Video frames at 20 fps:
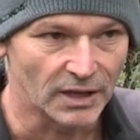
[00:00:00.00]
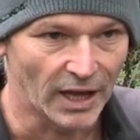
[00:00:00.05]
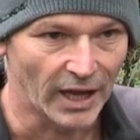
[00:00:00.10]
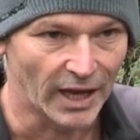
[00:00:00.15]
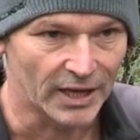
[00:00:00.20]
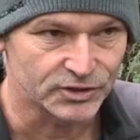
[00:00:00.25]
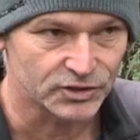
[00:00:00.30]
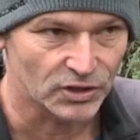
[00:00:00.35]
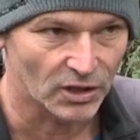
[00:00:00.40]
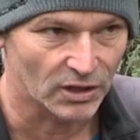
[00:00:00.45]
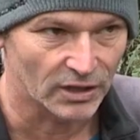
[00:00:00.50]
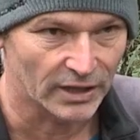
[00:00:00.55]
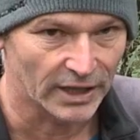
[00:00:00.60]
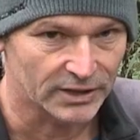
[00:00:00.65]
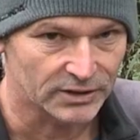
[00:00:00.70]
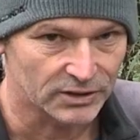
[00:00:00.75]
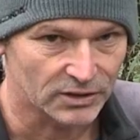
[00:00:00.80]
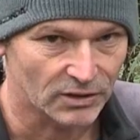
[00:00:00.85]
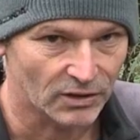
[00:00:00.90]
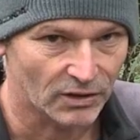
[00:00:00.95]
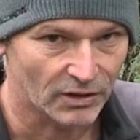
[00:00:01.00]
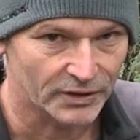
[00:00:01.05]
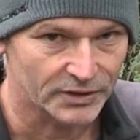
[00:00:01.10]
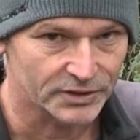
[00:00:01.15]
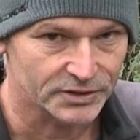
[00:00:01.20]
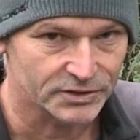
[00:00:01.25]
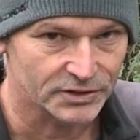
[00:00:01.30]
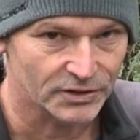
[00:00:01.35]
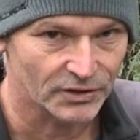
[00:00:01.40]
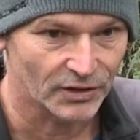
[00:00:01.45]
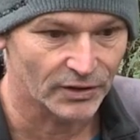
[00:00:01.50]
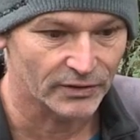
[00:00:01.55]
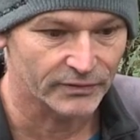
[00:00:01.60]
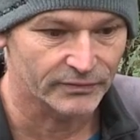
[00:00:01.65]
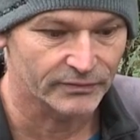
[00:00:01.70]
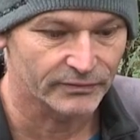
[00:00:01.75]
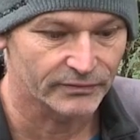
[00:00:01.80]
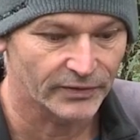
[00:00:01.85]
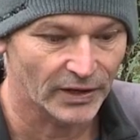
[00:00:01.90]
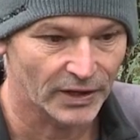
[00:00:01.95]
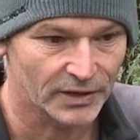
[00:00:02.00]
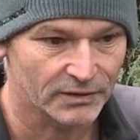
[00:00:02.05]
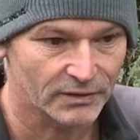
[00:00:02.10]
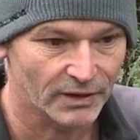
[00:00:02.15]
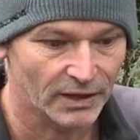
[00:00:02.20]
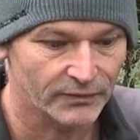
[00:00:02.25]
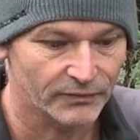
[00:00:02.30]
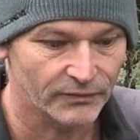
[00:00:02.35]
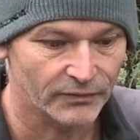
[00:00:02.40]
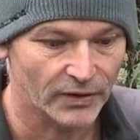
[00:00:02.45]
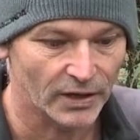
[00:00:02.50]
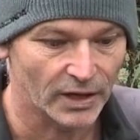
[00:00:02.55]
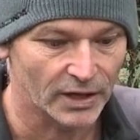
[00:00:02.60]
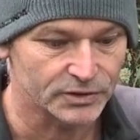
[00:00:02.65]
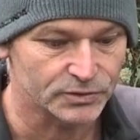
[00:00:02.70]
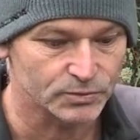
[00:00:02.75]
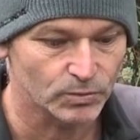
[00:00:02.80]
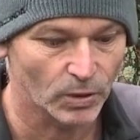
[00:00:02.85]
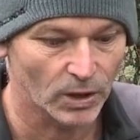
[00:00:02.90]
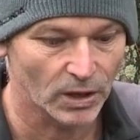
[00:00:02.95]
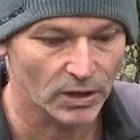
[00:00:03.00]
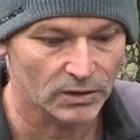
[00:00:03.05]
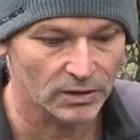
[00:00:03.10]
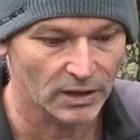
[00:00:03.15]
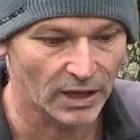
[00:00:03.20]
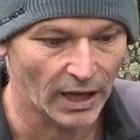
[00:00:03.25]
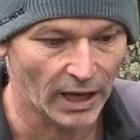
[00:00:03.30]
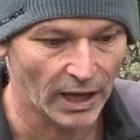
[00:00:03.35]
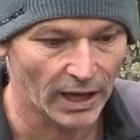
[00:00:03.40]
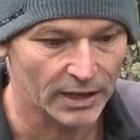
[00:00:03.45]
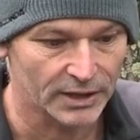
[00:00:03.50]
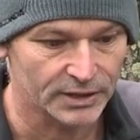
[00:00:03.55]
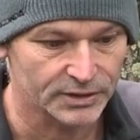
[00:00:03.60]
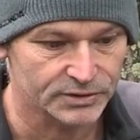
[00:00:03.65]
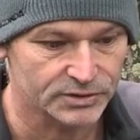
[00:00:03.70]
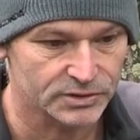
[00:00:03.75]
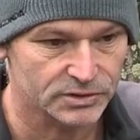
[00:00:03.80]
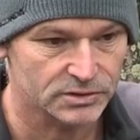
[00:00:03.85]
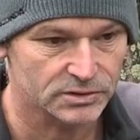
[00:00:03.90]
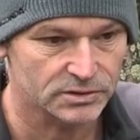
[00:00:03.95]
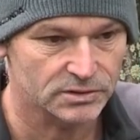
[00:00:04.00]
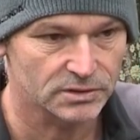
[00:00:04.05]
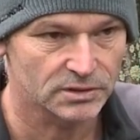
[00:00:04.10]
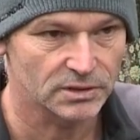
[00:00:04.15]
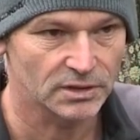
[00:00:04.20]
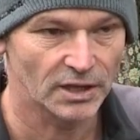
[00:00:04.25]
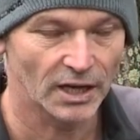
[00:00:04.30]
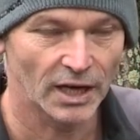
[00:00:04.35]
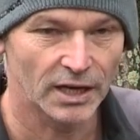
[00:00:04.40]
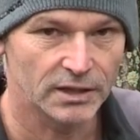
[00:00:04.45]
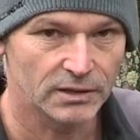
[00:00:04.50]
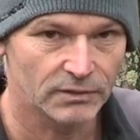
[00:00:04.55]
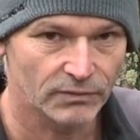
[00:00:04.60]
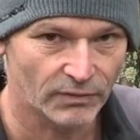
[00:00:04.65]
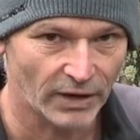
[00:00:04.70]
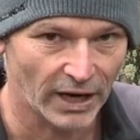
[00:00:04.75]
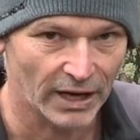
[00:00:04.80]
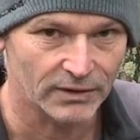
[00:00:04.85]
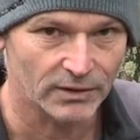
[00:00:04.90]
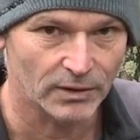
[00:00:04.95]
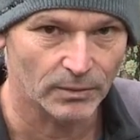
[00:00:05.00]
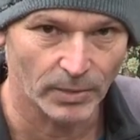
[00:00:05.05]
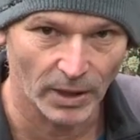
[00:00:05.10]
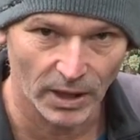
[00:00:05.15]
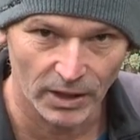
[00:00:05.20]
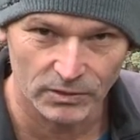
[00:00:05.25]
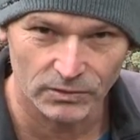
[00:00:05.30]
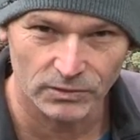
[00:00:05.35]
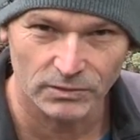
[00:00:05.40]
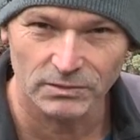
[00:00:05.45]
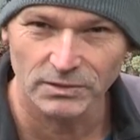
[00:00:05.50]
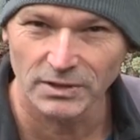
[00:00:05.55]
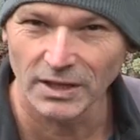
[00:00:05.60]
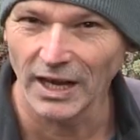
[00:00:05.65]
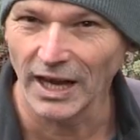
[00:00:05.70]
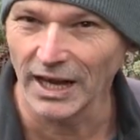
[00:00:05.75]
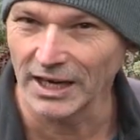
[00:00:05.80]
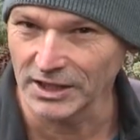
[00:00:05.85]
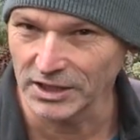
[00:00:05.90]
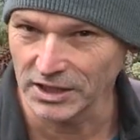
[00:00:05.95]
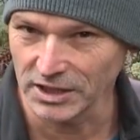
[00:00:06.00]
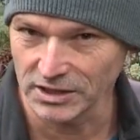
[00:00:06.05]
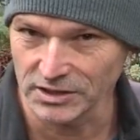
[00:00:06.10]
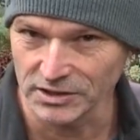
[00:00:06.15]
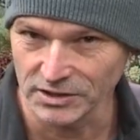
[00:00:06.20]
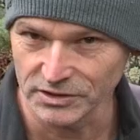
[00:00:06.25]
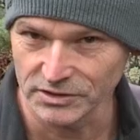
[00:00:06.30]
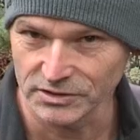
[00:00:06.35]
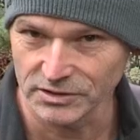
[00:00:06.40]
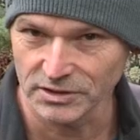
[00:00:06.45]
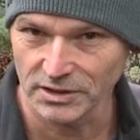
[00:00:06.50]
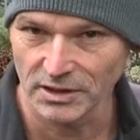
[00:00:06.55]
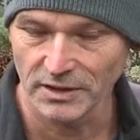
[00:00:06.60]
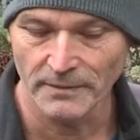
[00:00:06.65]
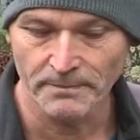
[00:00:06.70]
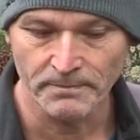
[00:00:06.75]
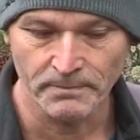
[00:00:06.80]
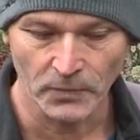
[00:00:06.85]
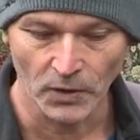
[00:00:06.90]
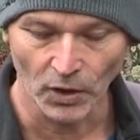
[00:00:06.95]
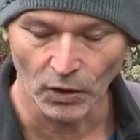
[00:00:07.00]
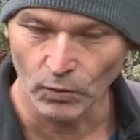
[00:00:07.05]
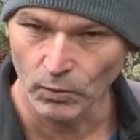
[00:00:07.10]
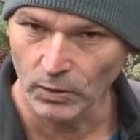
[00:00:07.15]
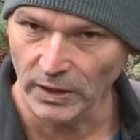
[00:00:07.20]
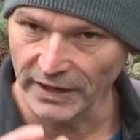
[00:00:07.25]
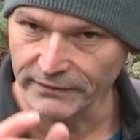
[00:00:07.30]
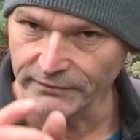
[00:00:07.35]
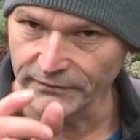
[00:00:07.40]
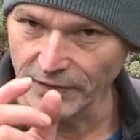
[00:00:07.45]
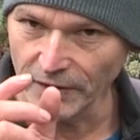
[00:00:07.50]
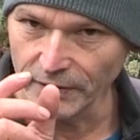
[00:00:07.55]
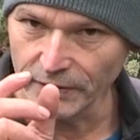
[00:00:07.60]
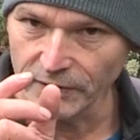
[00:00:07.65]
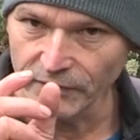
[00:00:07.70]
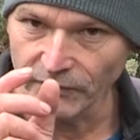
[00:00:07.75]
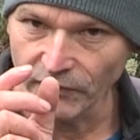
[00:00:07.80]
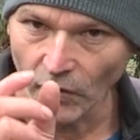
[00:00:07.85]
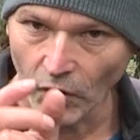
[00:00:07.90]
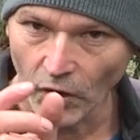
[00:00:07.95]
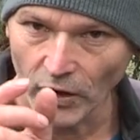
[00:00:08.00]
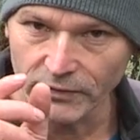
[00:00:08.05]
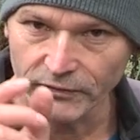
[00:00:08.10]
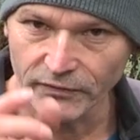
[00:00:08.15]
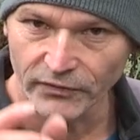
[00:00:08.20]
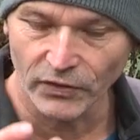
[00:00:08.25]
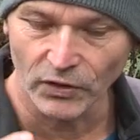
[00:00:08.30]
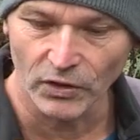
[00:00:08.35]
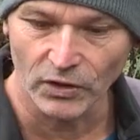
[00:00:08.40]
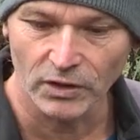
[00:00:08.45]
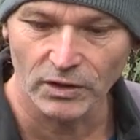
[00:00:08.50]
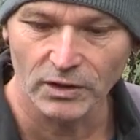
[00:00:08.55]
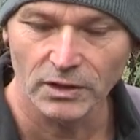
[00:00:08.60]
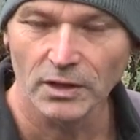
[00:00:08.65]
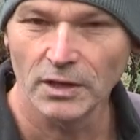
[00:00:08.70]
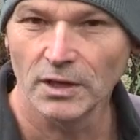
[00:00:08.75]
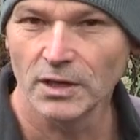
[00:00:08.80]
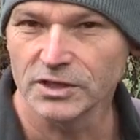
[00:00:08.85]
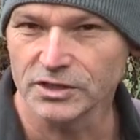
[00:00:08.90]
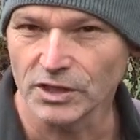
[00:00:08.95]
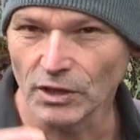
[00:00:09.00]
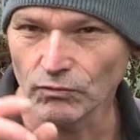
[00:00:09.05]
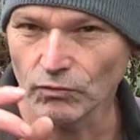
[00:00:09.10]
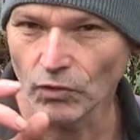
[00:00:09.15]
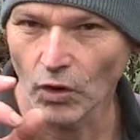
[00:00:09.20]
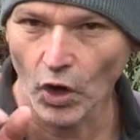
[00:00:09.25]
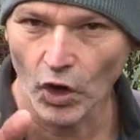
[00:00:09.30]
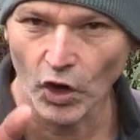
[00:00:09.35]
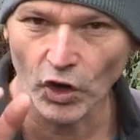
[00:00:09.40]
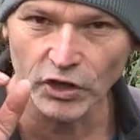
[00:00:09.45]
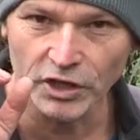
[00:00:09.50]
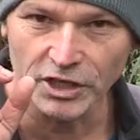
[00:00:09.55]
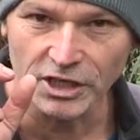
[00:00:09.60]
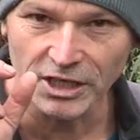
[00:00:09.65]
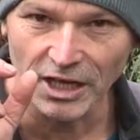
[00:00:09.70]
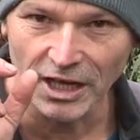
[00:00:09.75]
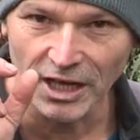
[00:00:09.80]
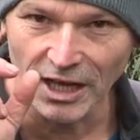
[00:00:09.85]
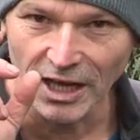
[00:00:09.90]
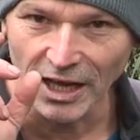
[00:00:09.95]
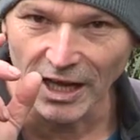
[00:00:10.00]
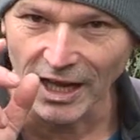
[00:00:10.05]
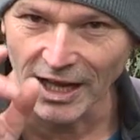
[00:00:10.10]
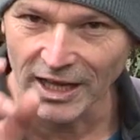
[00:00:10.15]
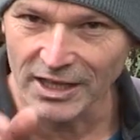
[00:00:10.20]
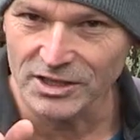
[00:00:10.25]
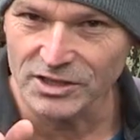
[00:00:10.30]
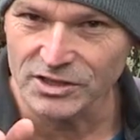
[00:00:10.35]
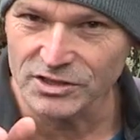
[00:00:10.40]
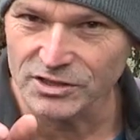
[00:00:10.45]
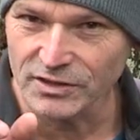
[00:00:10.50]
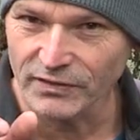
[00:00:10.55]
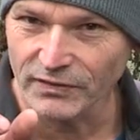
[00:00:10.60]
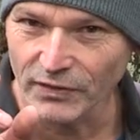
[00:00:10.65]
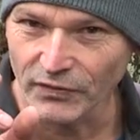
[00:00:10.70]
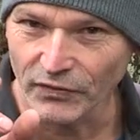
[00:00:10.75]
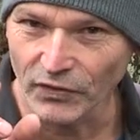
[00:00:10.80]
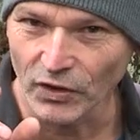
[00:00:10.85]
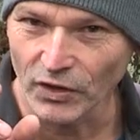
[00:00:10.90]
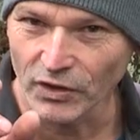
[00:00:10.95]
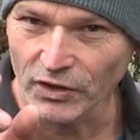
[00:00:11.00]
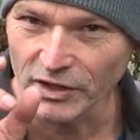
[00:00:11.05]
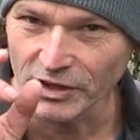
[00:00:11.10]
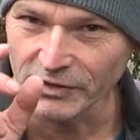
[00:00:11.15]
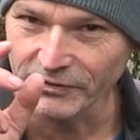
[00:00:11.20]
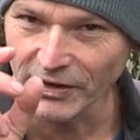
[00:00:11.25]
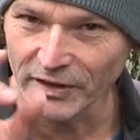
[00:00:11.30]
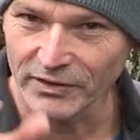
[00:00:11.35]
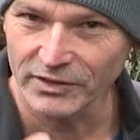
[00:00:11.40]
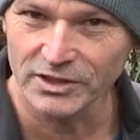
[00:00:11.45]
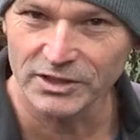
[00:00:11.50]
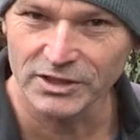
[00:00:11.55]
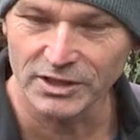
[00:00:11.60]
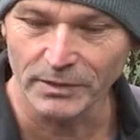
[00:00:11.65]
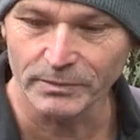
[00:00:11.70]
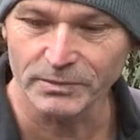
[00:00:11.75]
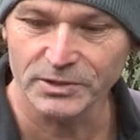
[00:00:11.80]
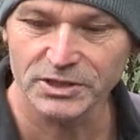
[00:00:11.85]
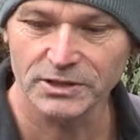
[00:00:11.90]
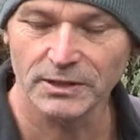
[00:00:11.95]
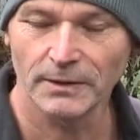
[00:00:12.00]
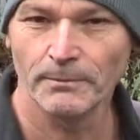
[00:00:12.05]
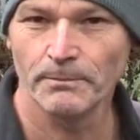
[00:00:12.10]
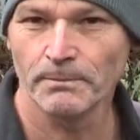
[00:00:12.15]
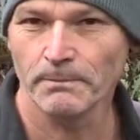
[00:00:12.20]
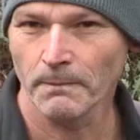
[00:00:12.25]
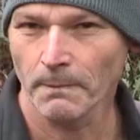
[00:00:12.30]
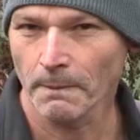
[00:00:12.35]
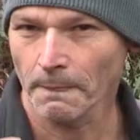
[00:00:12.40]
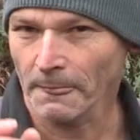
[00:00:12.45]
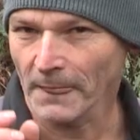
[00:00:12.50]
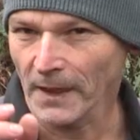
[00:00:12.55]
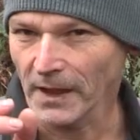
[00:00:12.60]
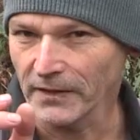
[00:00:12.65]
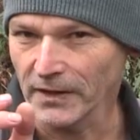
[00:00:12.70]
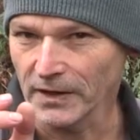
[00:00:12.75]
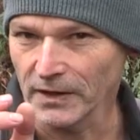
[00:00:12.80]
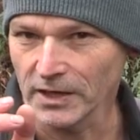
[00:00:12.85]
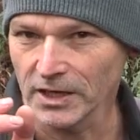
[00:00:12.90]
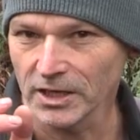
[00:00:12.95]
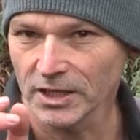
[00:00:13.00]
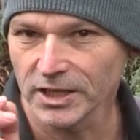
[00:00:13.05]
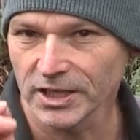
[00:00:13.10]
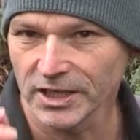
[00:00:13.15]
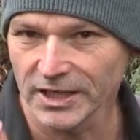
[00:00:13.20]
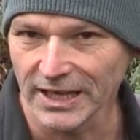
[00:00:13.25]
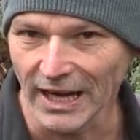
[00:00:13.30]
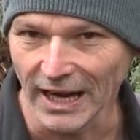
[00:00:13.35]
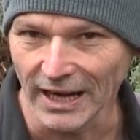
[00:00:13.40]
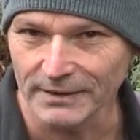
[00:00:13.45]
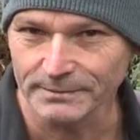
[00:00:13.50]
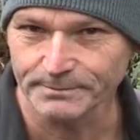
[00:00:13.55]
Agile Antechinus that I photograph, as well as native rat the Bogel and echidnas. They all have very fine fur, so right on the ends of the fur, the very tips, they're clear,